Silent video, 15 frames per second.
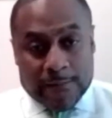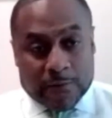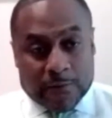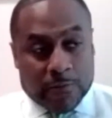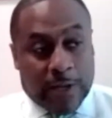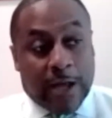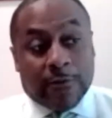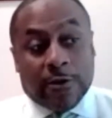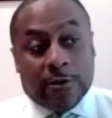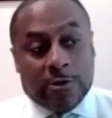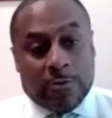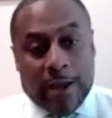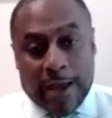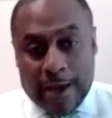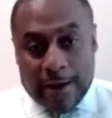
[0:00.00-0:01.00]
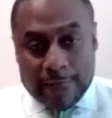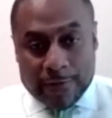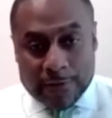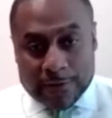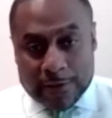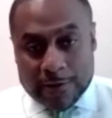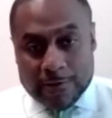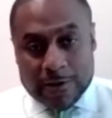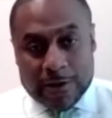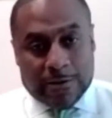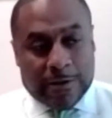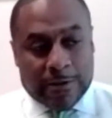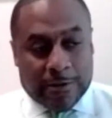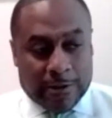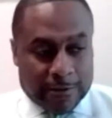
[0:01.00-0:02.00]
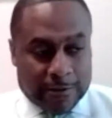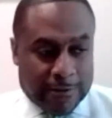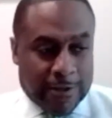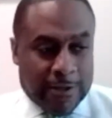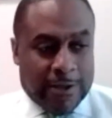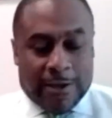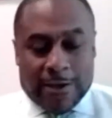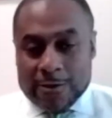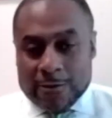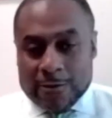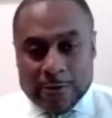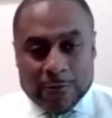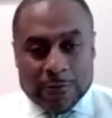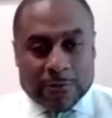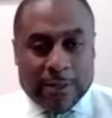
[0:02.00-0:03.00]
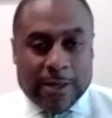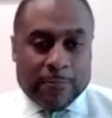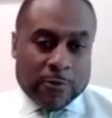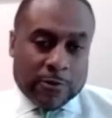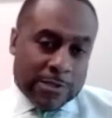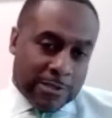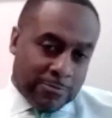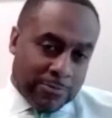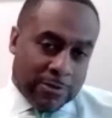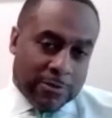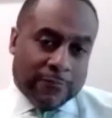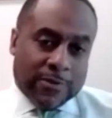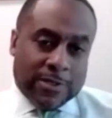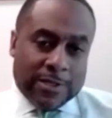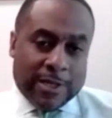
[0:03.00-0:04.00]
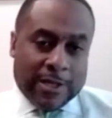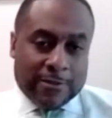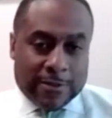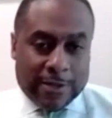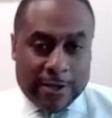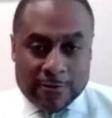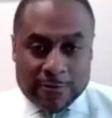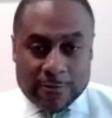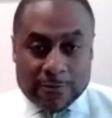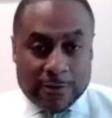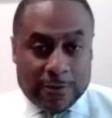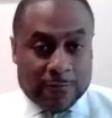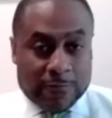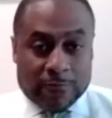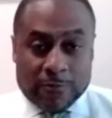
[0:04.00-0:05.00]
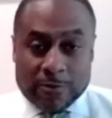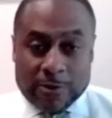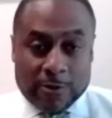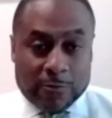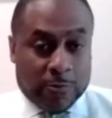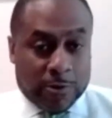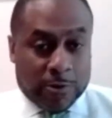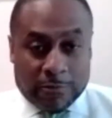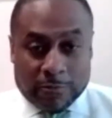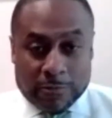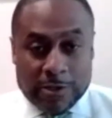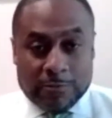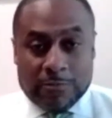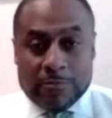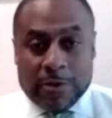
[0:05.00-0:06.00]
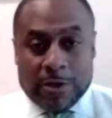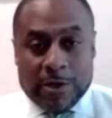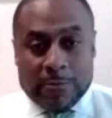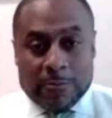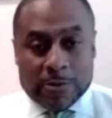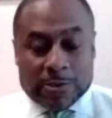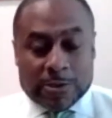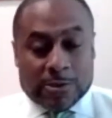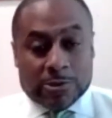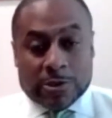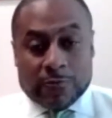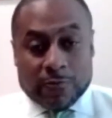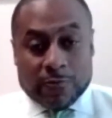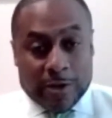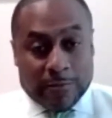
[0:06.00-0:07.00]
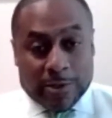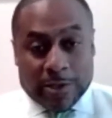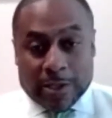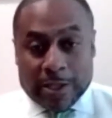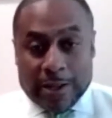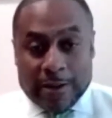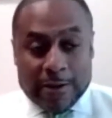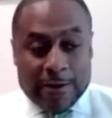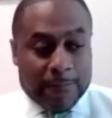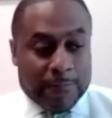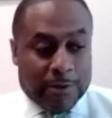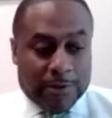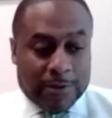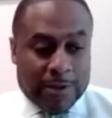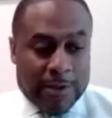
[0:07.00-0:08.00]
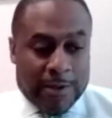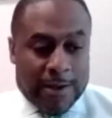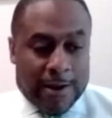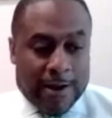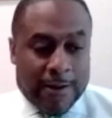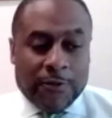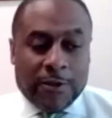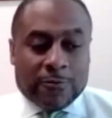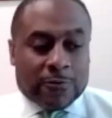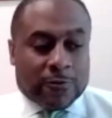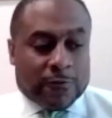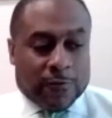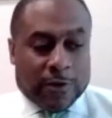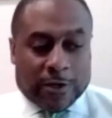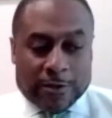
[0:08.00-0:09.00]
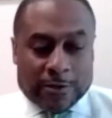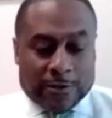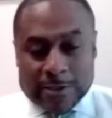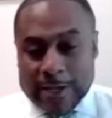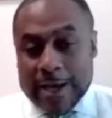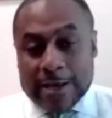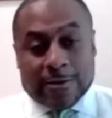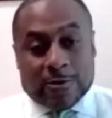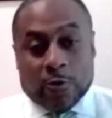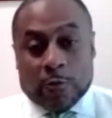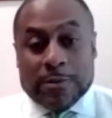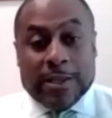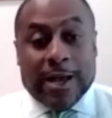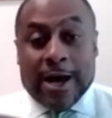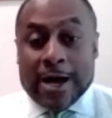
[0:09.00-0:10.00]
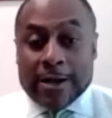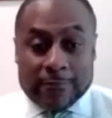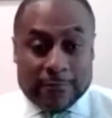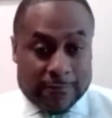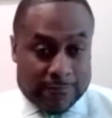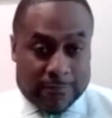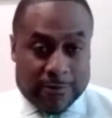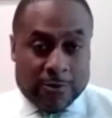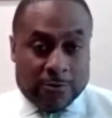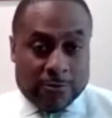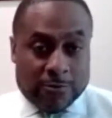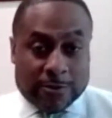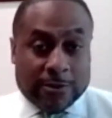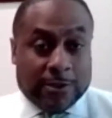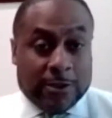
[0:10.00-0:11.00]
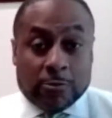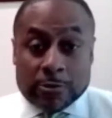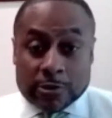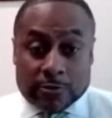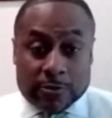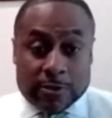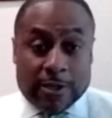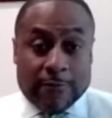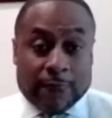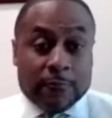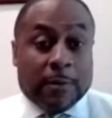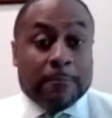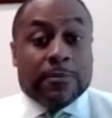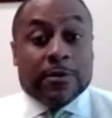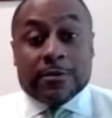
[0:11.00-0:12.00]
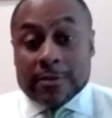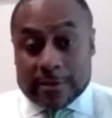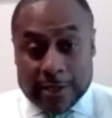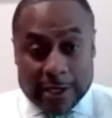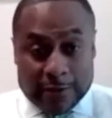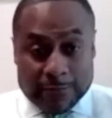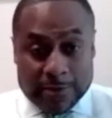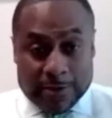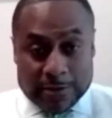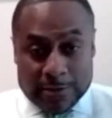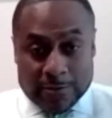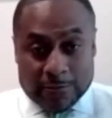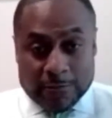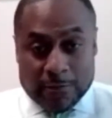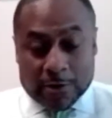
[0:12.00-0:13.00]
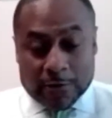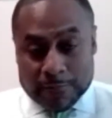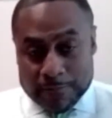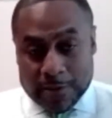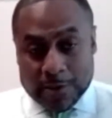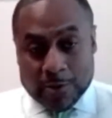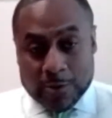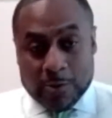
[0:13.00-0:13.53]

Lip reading: So now that you have this area, and yes, I know there's a lot more attention because you have Deion Sanders, Doug Williams when he was the coach at Grambling, but I think there's a recognition that has to go beyond just the legal industry, that from a business aspect, part of being